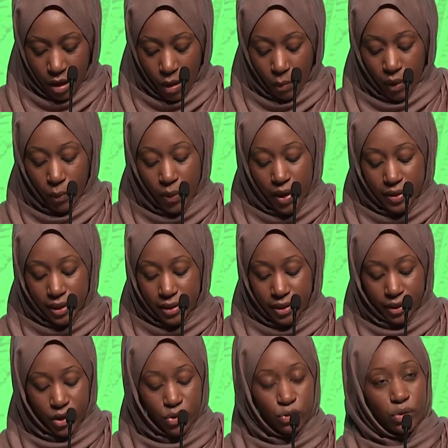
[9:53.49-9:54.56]
We wanted to
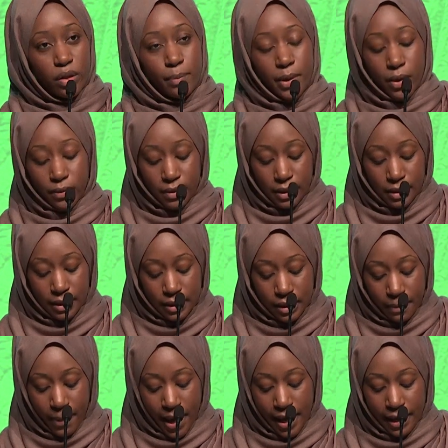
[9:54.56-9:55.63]
contribute to
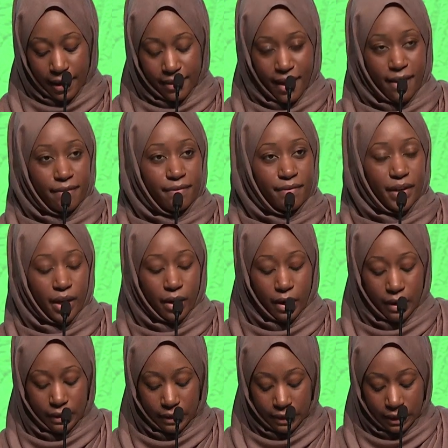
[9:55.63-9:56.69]
dissipating that
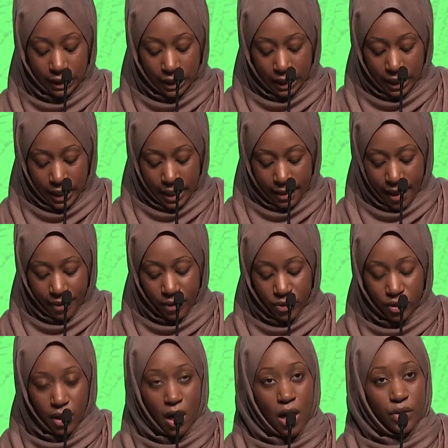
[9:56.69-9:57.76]
fear that those
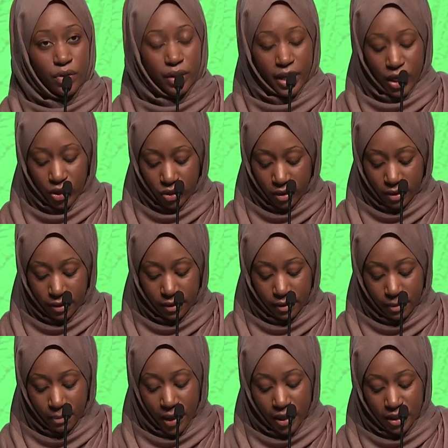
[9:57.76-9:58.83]
congregations
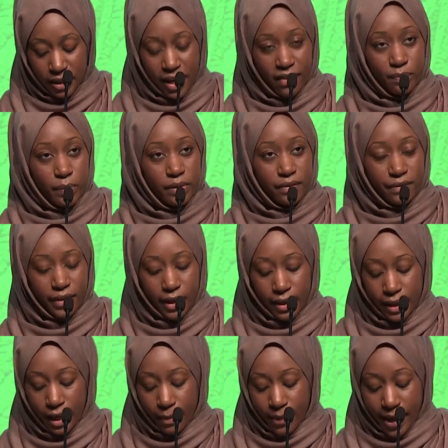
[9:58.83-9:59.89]
must have been
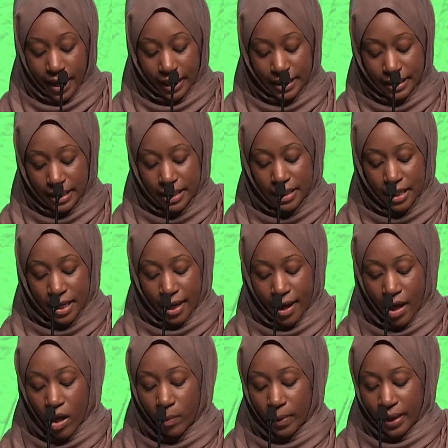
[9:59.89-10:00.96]
feeling by extending a
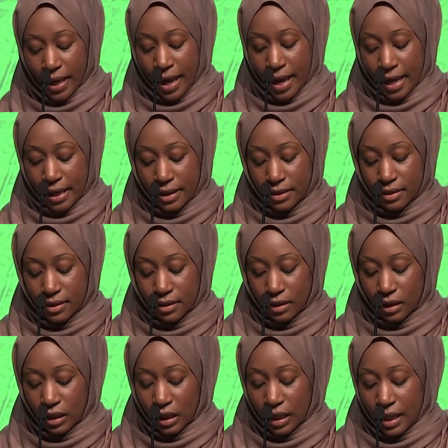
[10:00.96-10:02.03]
helping hand
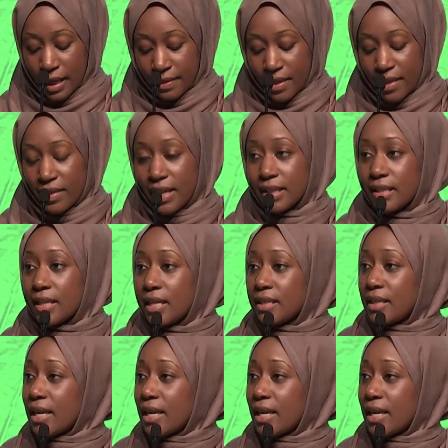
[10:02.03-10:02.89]
that they didn't